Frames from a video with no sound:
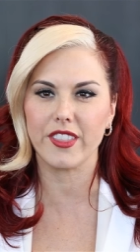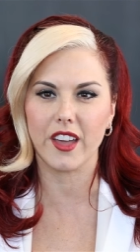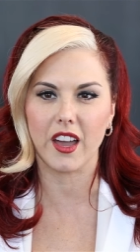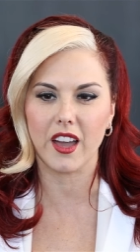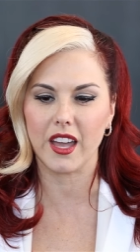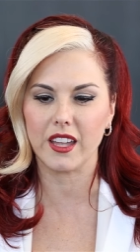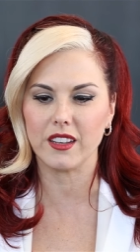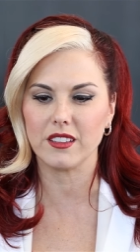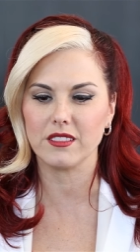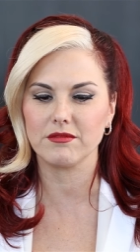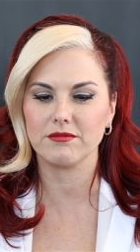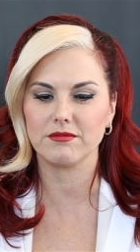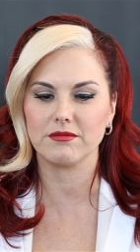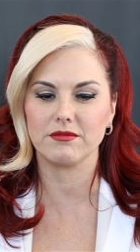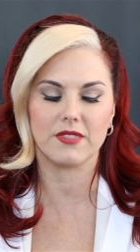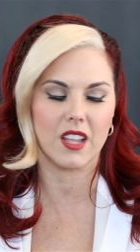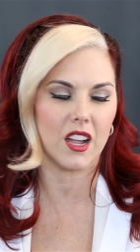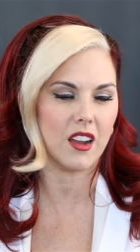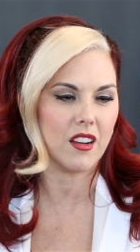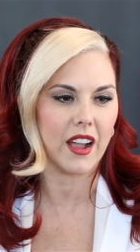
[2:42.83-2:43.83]
thought,
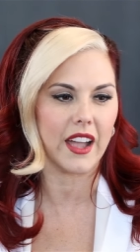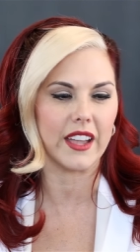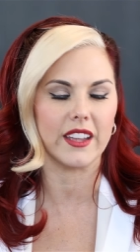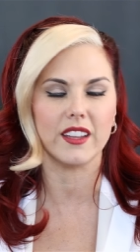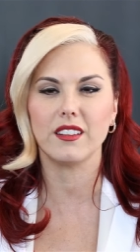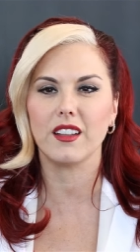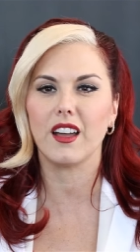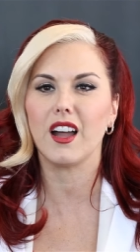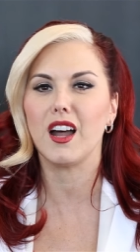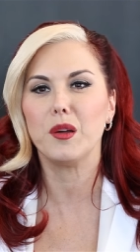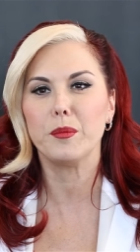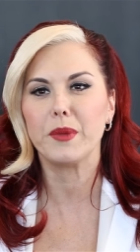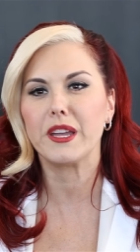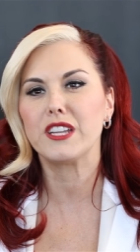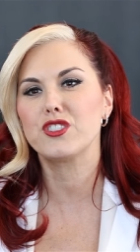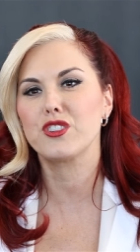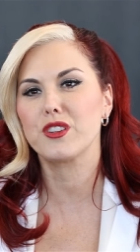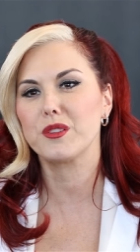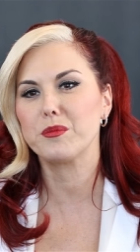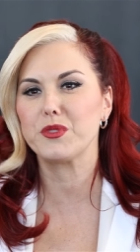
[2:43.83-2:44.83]
all right, I'll
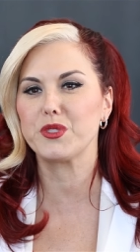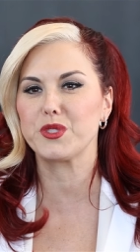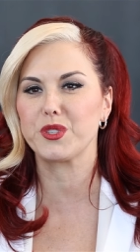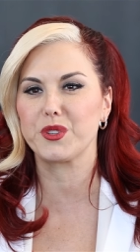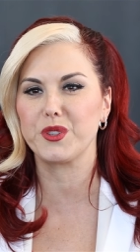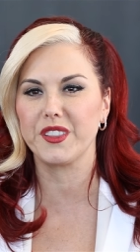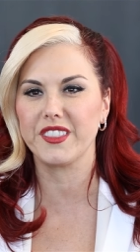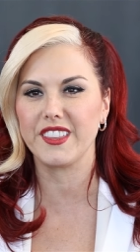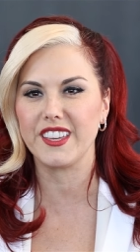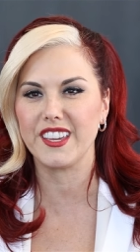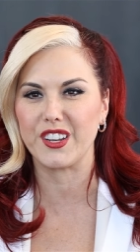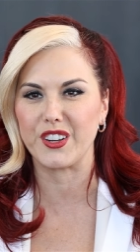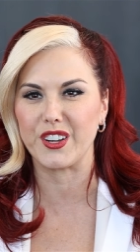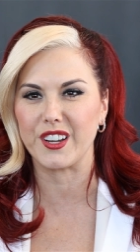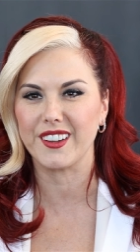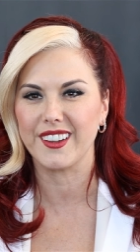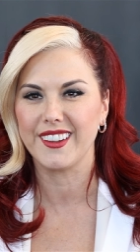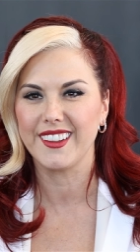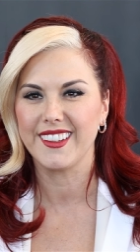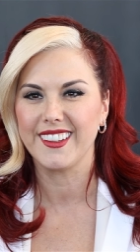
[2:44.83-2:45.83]
major in musical
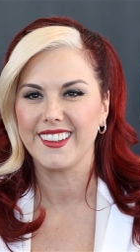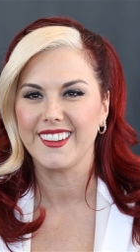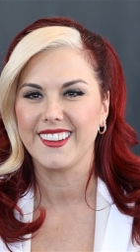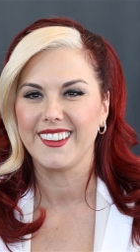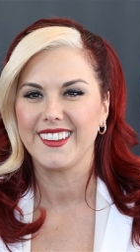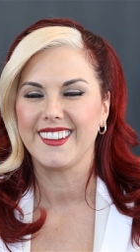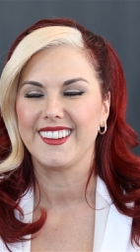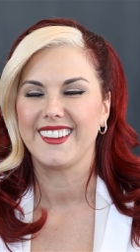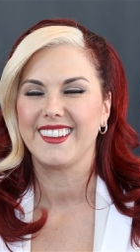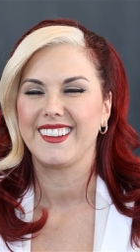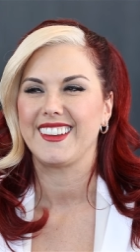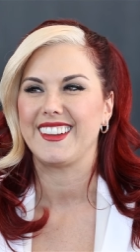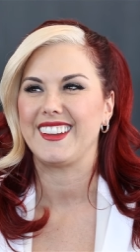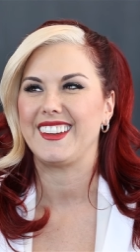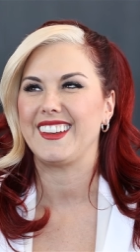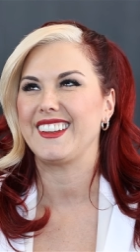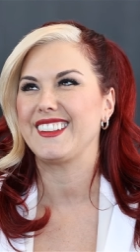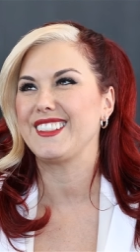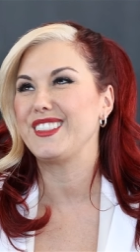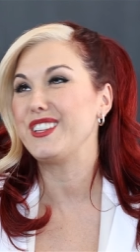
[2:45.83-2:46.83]
theater.
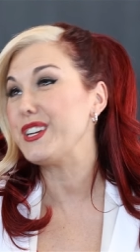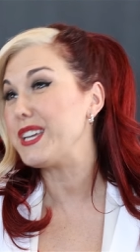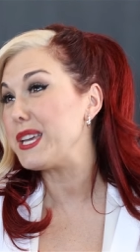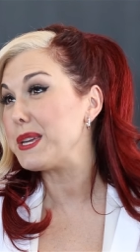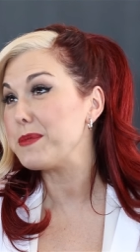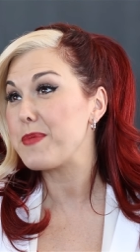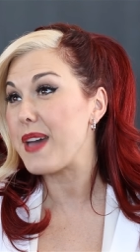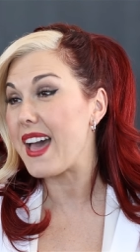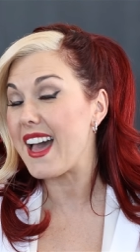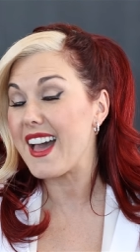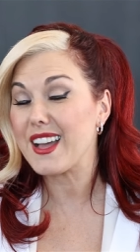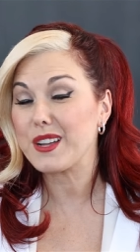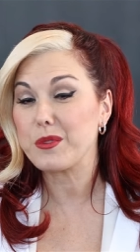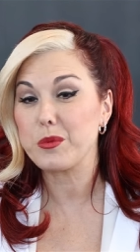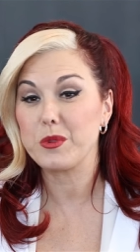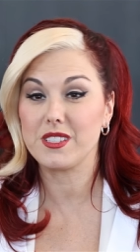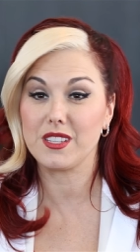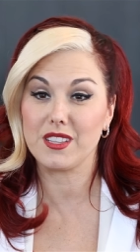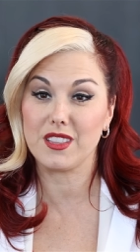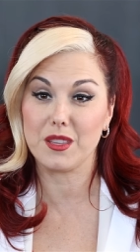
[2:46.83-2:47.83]
Uh, looking back,
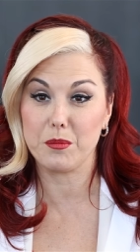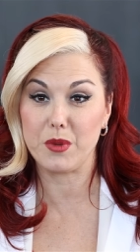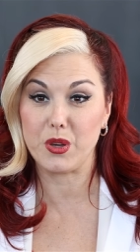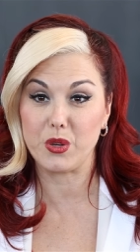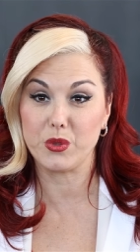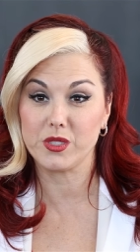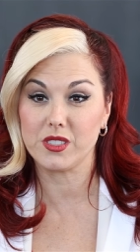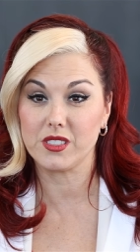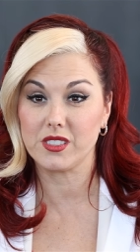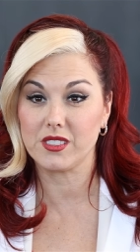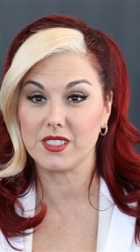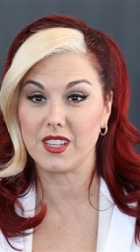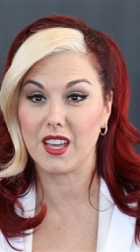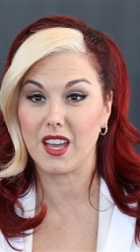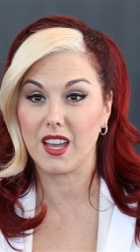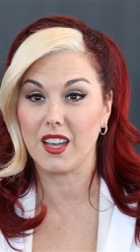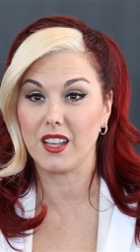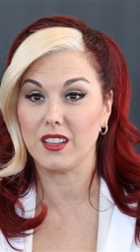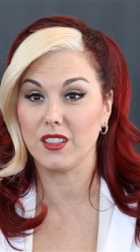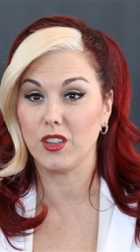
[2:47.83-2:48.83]
was it the most
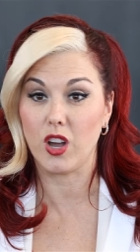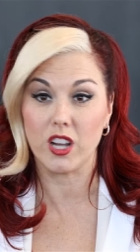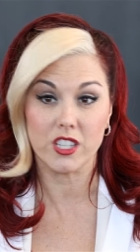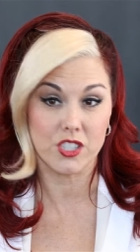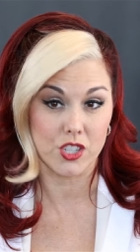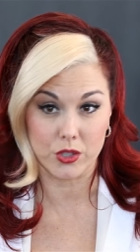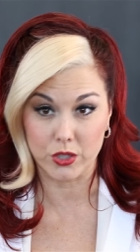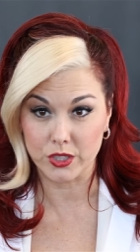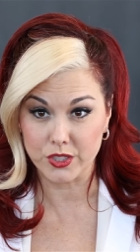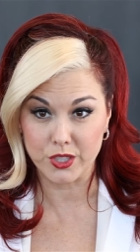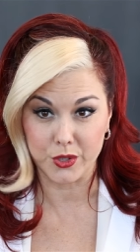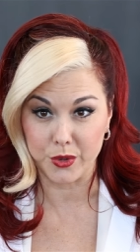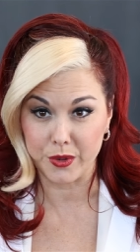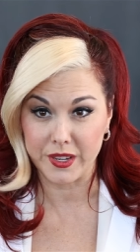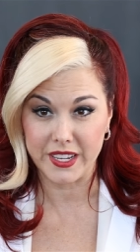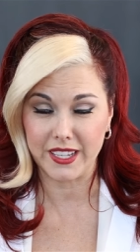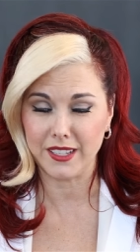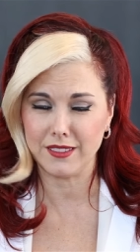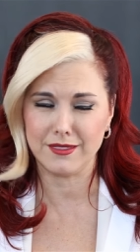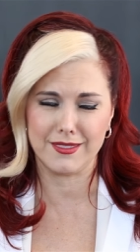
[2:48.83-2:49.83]
uh, logical
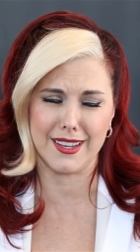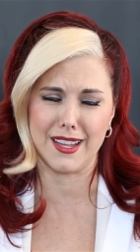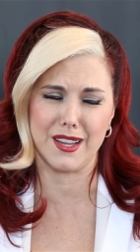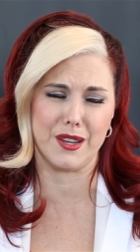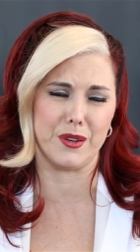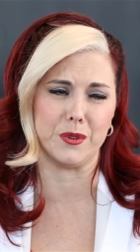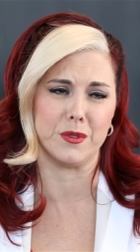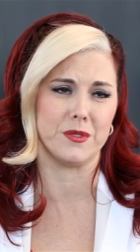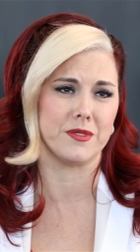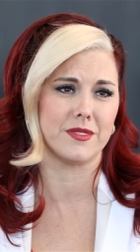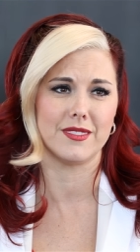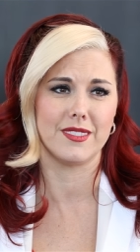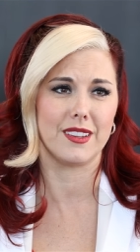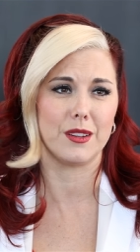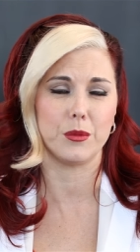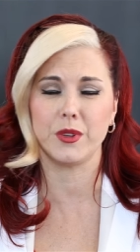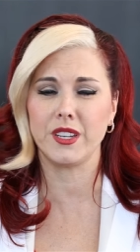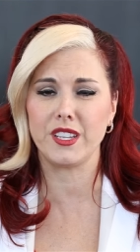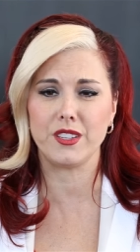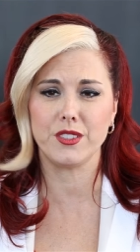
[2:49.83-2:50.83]
degree? No.
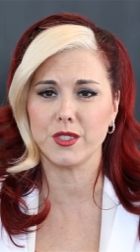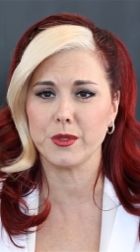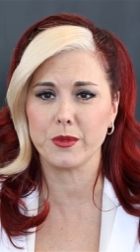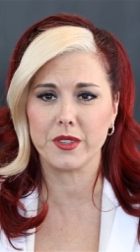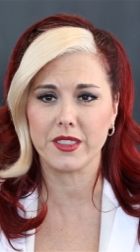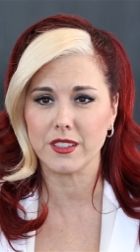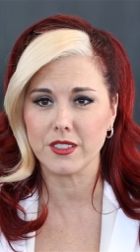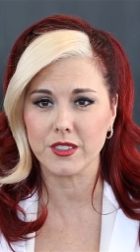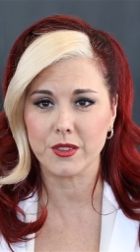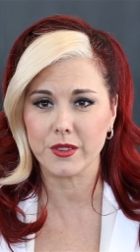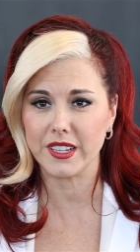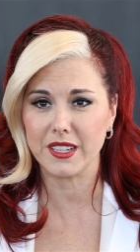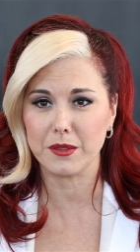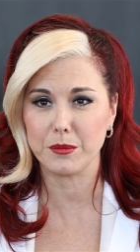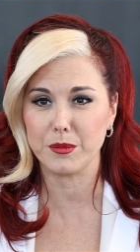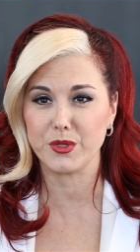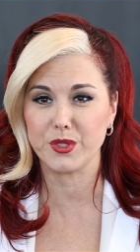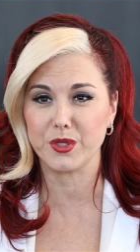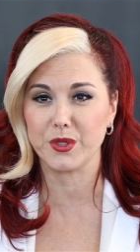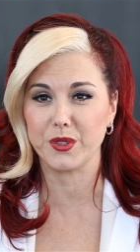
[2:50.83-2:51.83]
What do you do with a degree
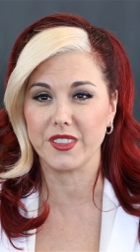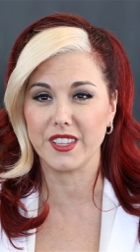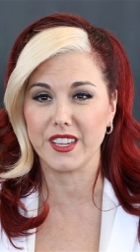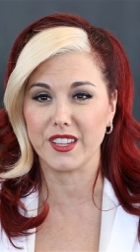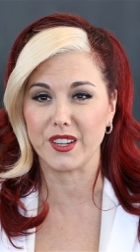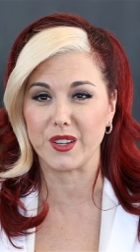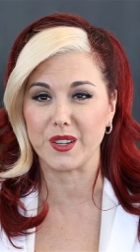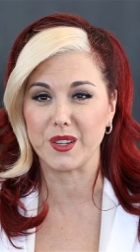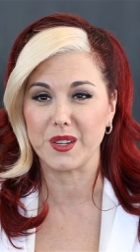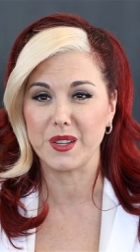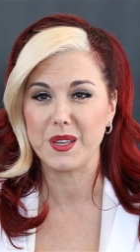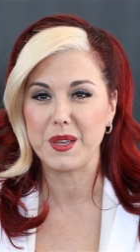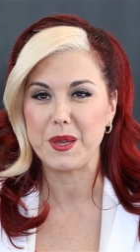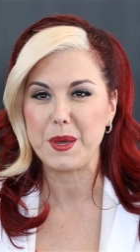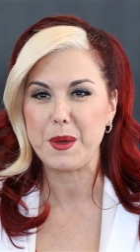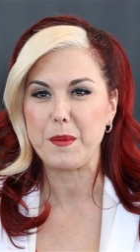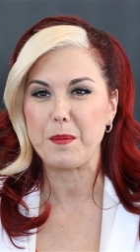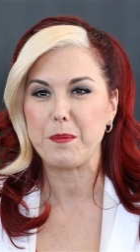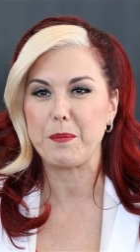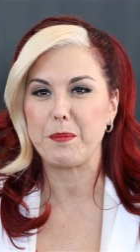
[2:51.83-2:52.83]
in musical theater?
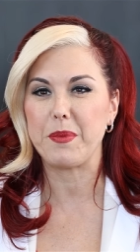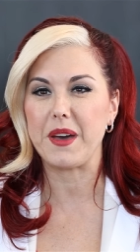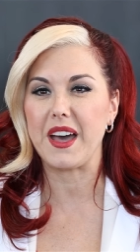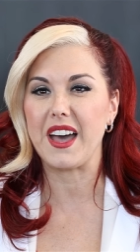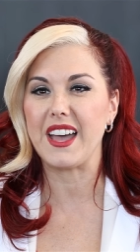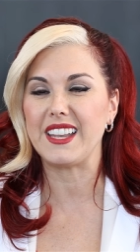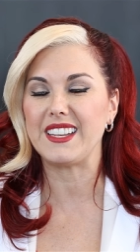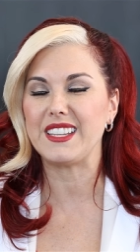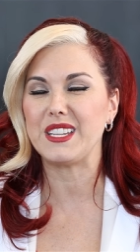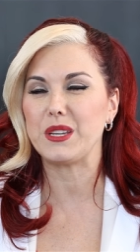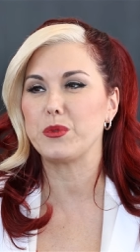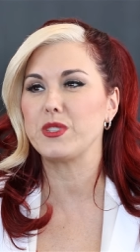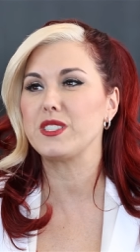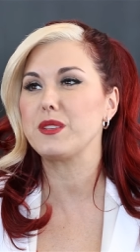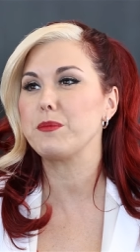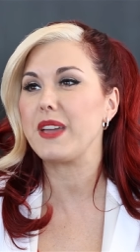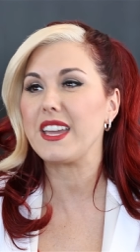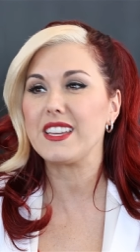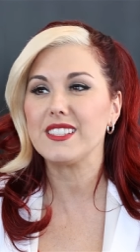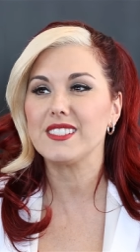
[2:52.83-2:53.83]
but it was
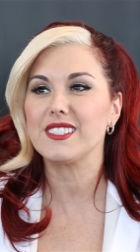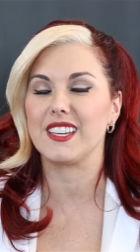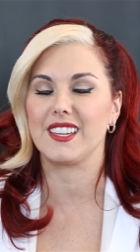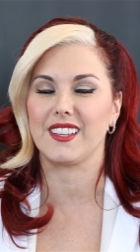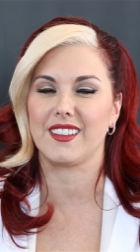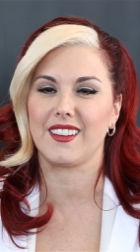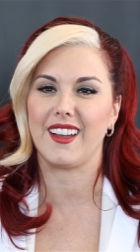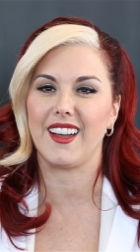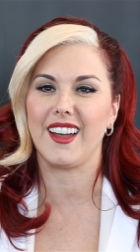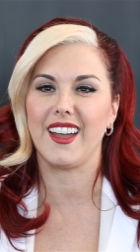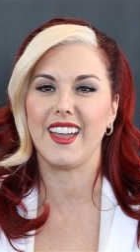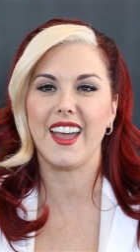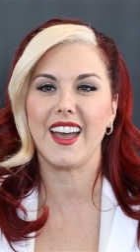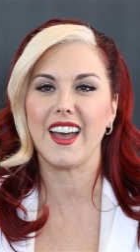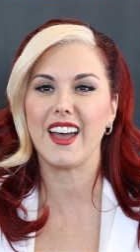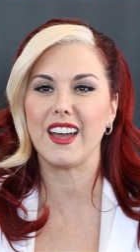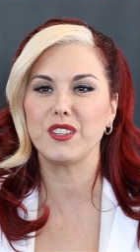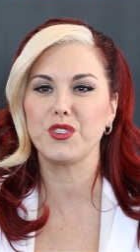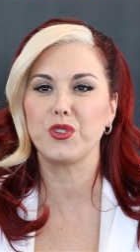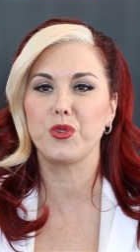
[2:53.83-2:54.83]
amazing. I
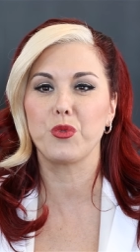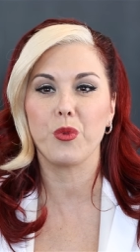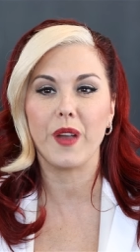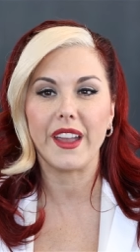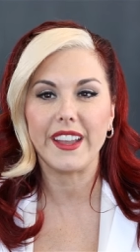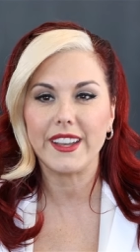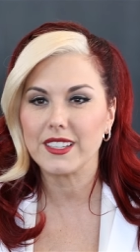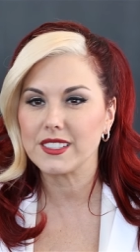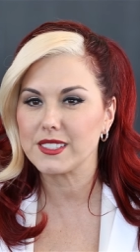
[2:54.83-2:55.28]
had great